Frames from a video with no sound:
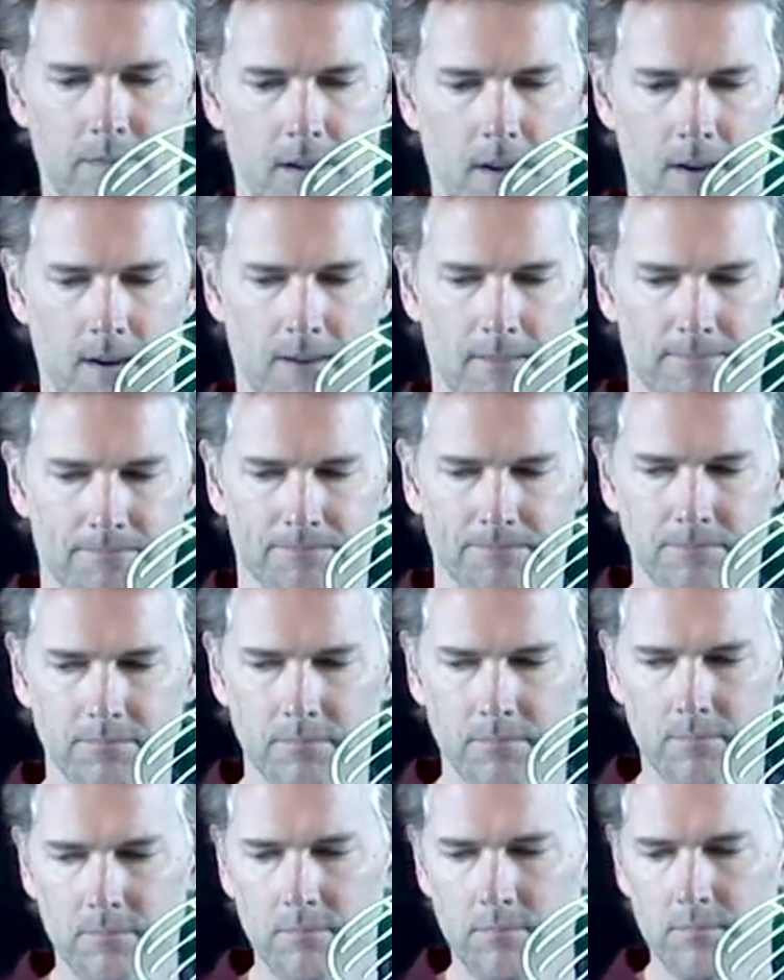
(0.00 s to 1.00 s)
Okay?
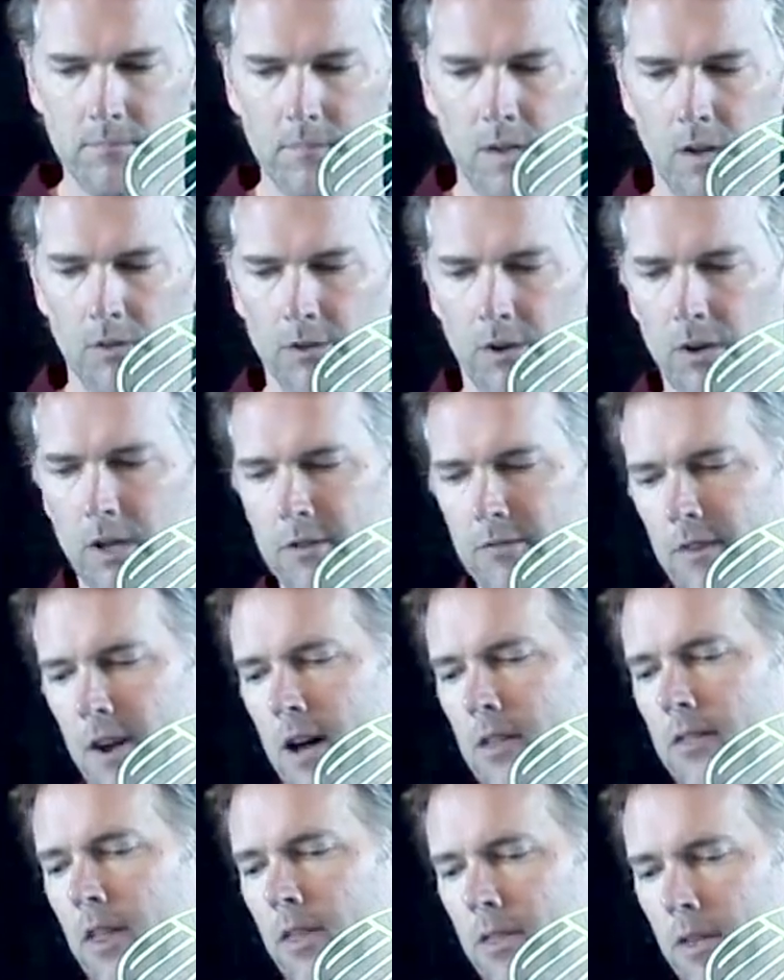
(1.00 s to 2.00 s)
So he
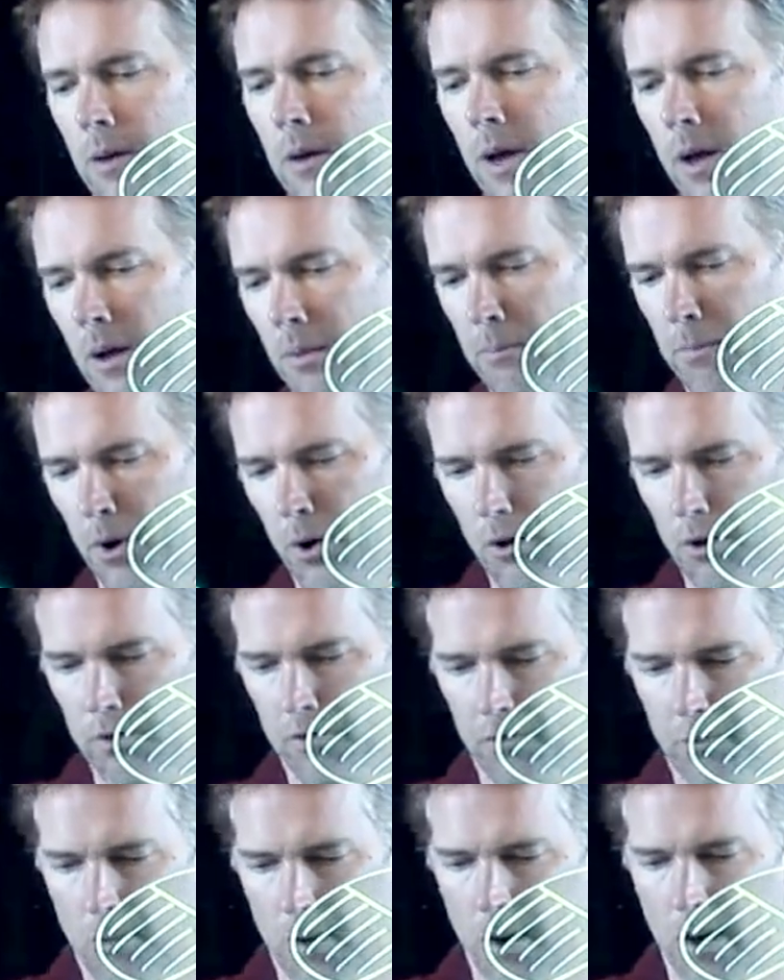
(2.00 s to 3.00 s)
found that the period
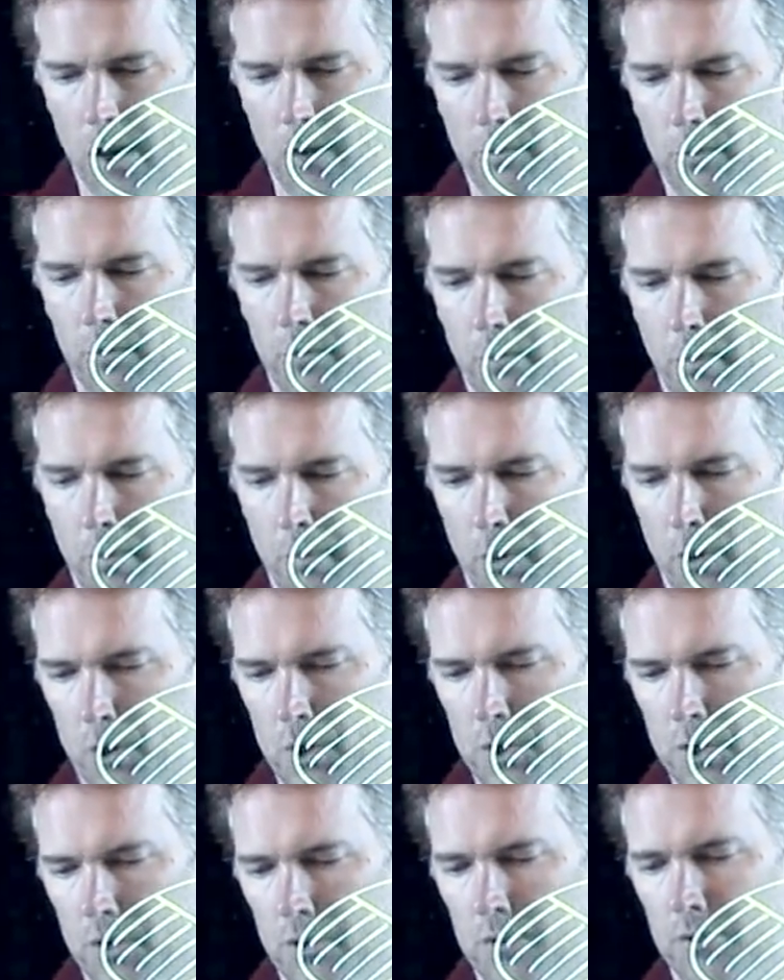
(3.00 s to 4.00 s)
squared was
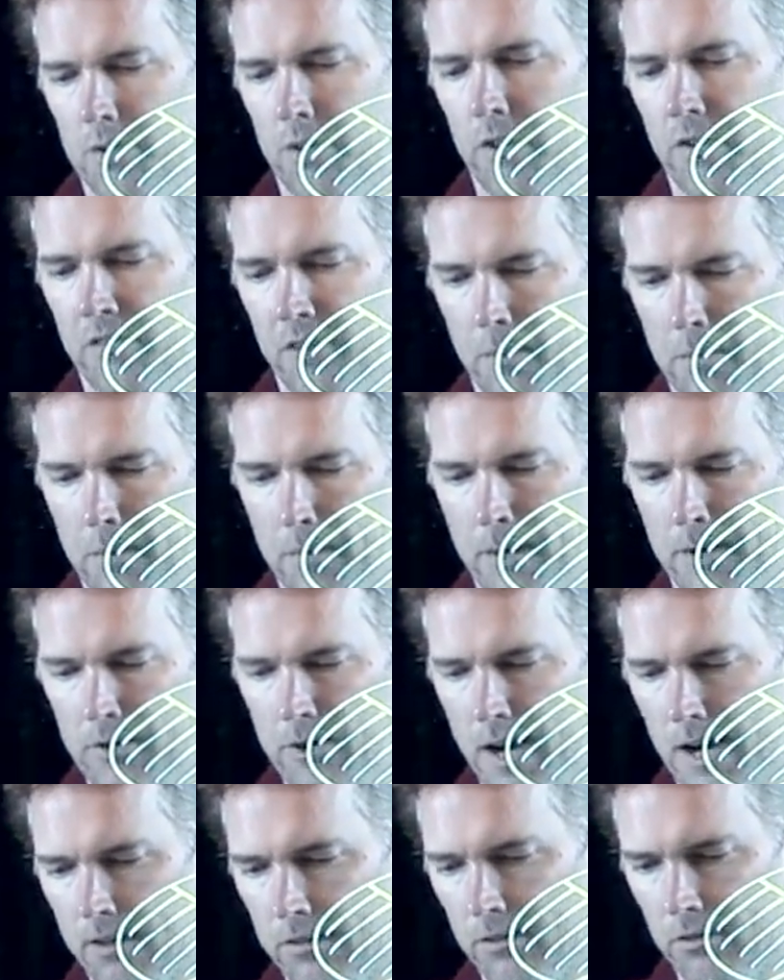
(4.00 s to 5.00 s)
proportional to the
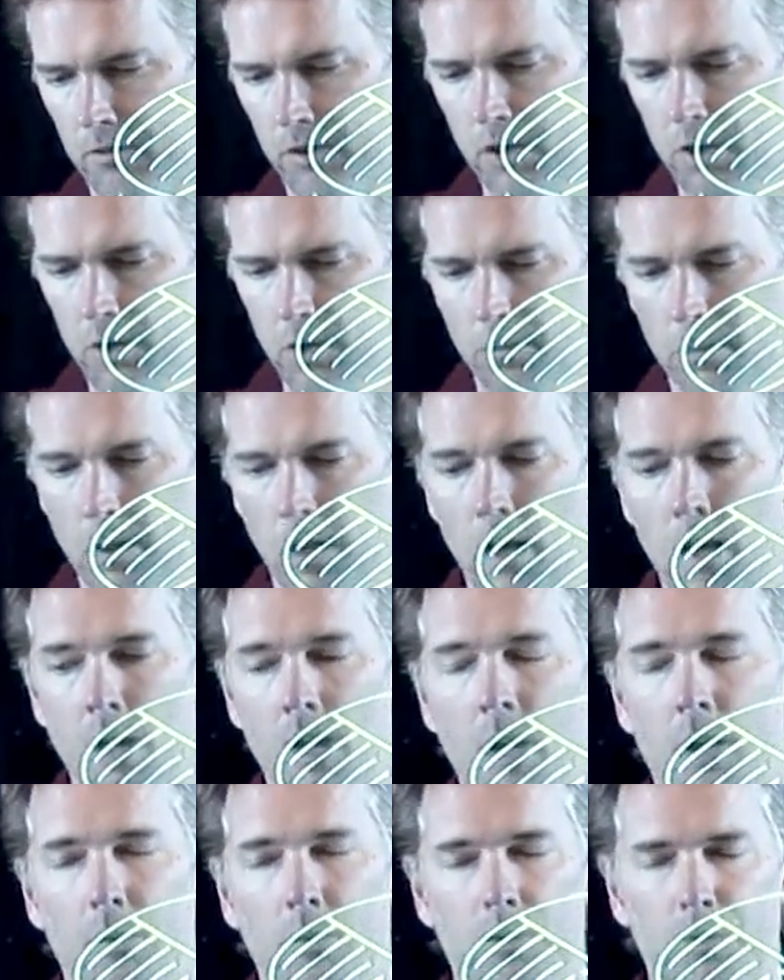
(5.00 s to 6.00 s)
semi-major axis cubed,
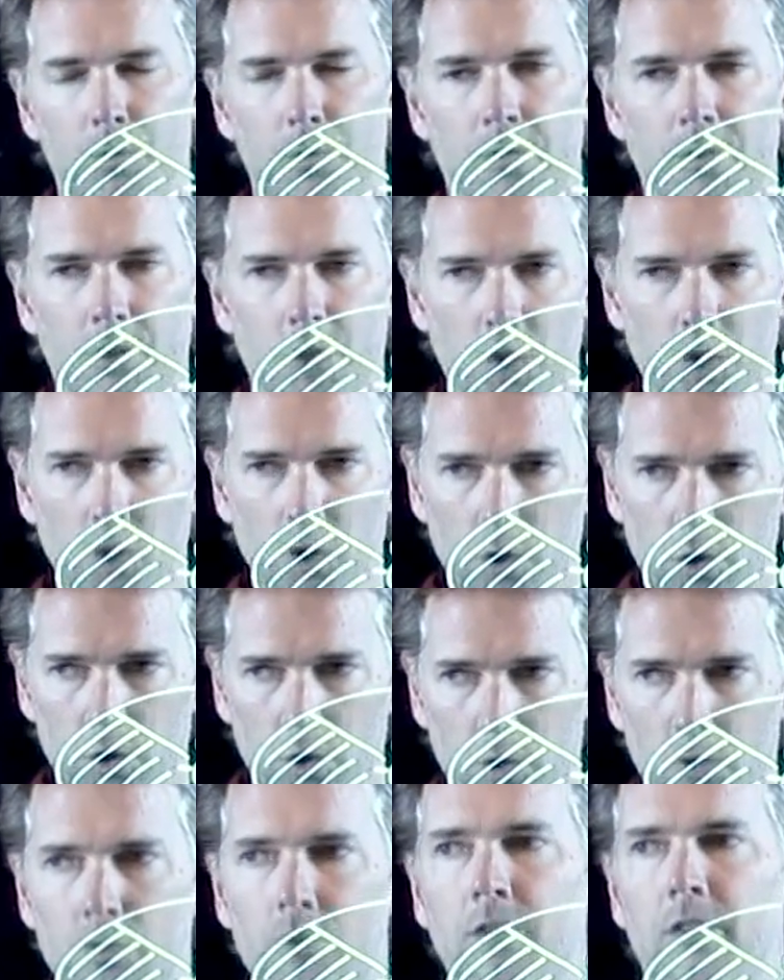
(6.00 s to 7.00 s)
which was a
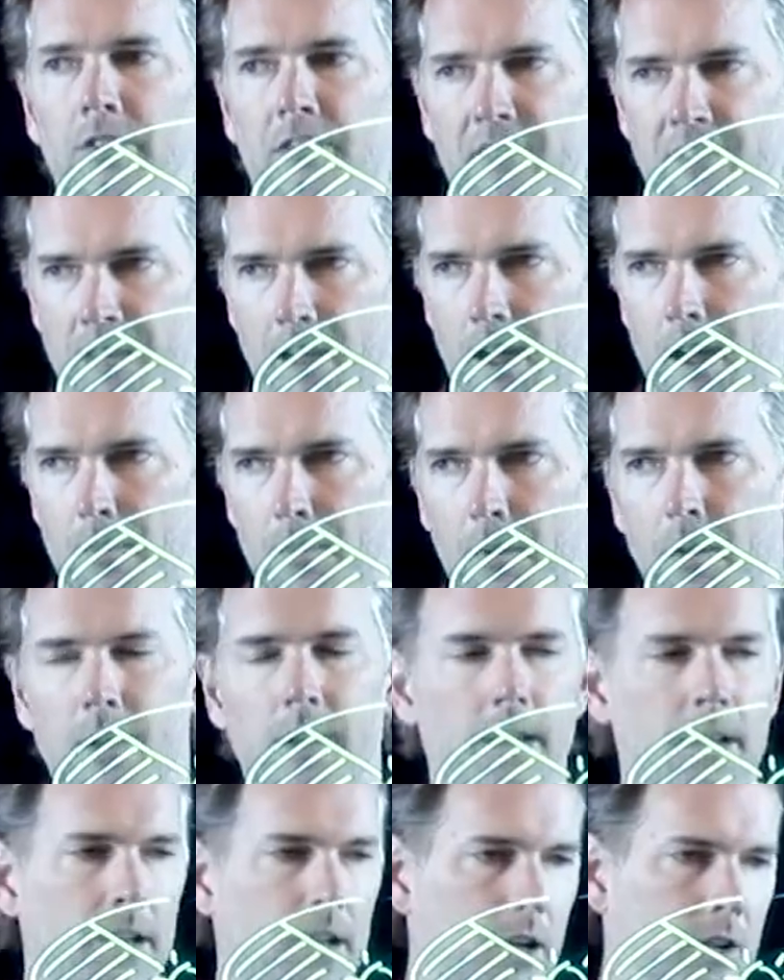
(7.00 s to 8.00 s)
huge step
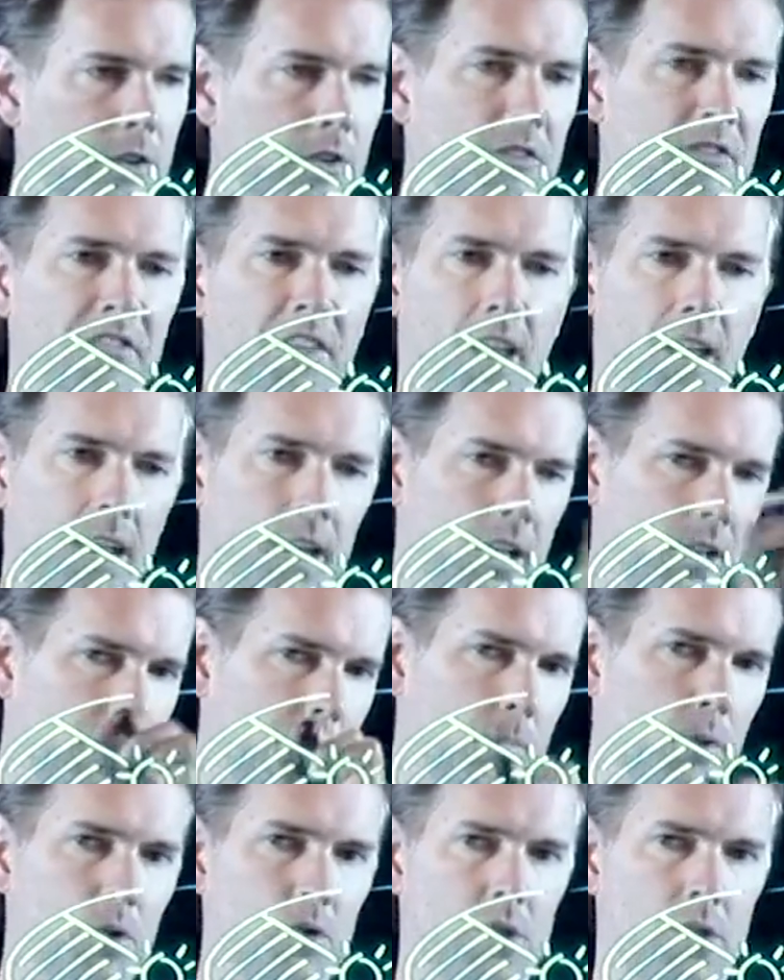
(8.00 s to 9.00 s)
in understanding
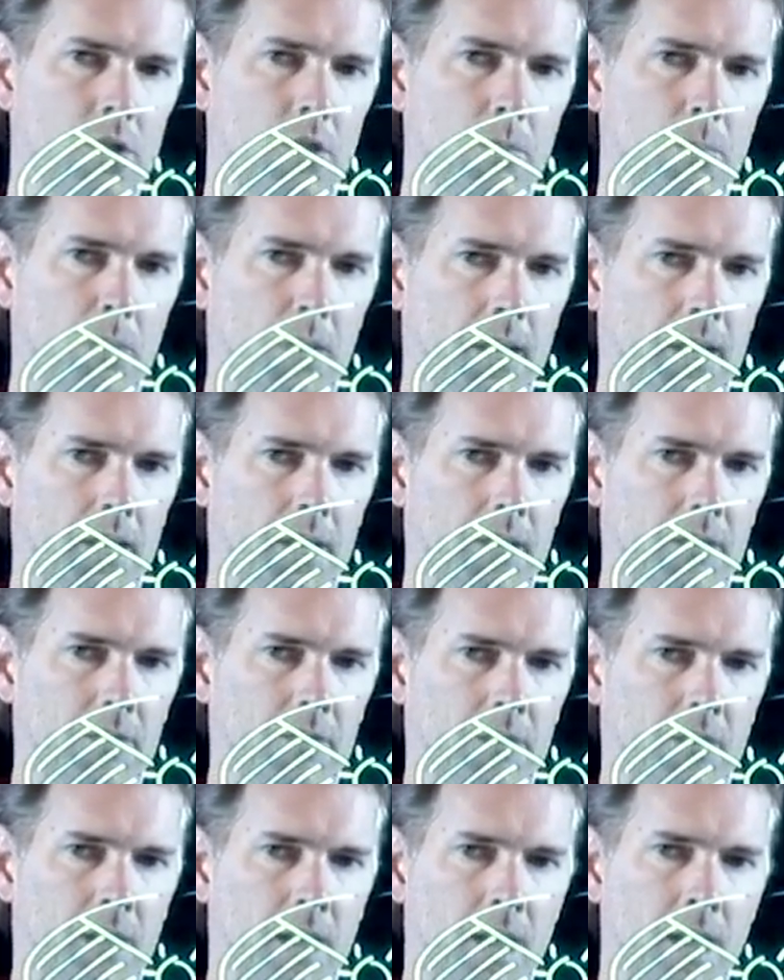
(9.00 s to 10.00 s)
the motion of the
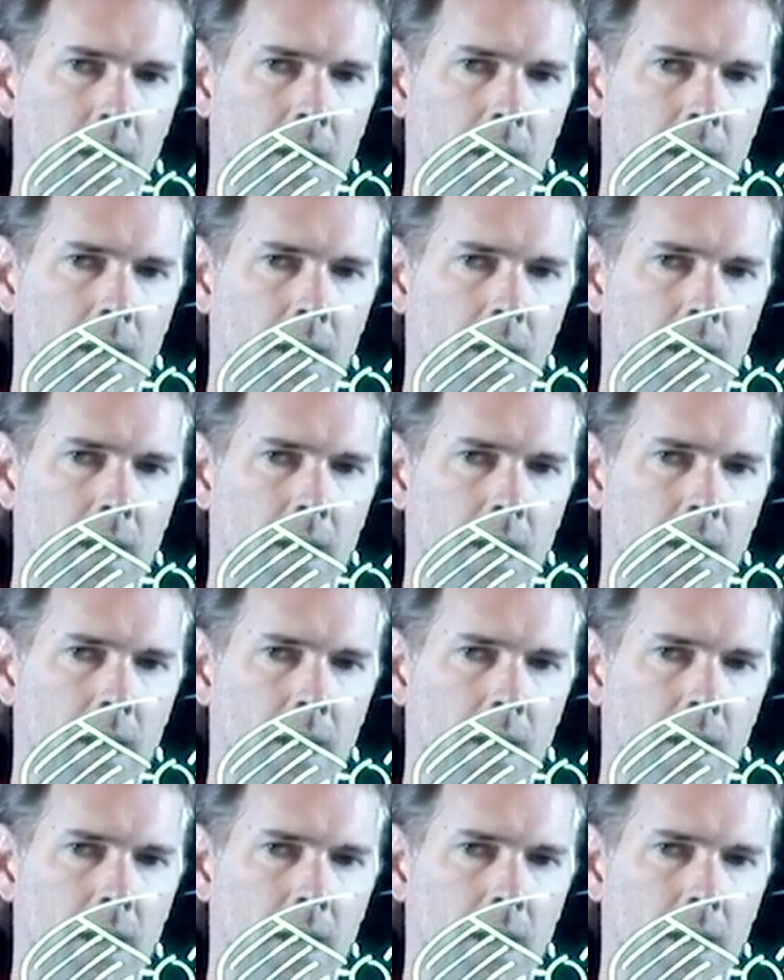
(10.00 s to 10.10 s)
planets.